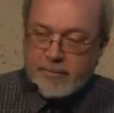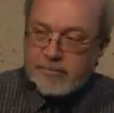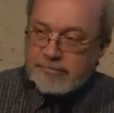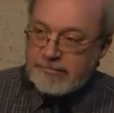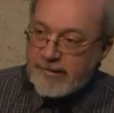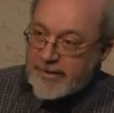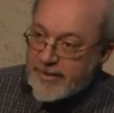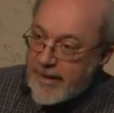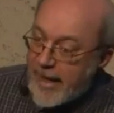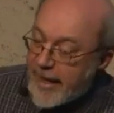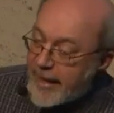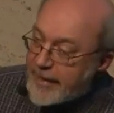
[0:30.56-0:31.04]

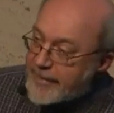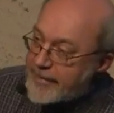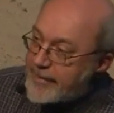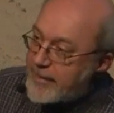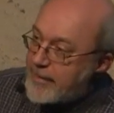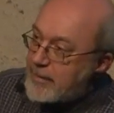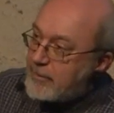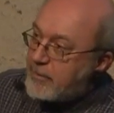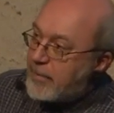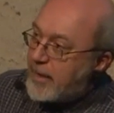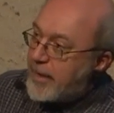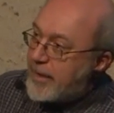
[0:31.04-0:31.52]

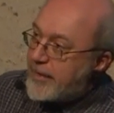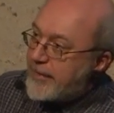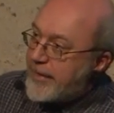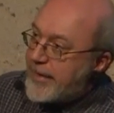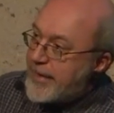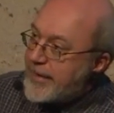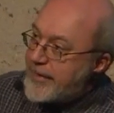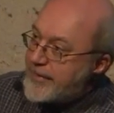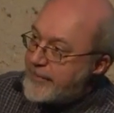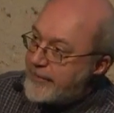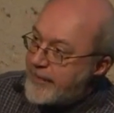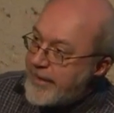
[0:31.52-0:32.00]
protected by
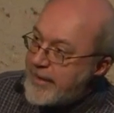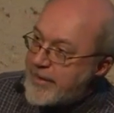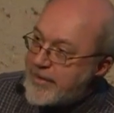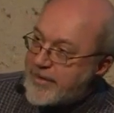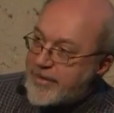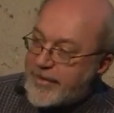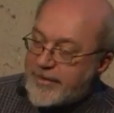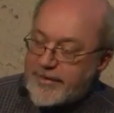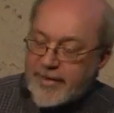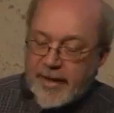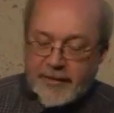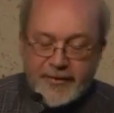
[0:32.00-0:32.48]
these
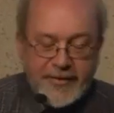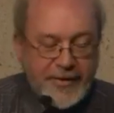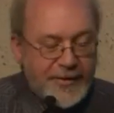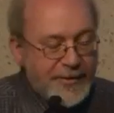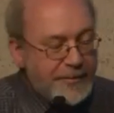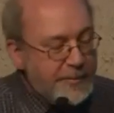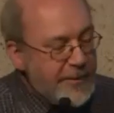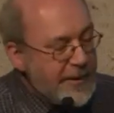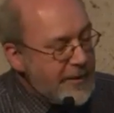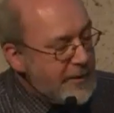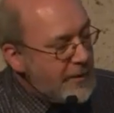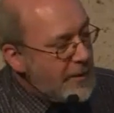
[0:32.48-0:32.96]
features I've
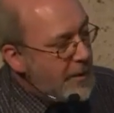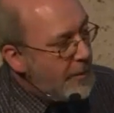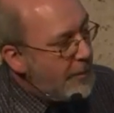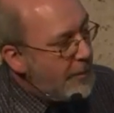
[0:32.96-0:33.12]
just been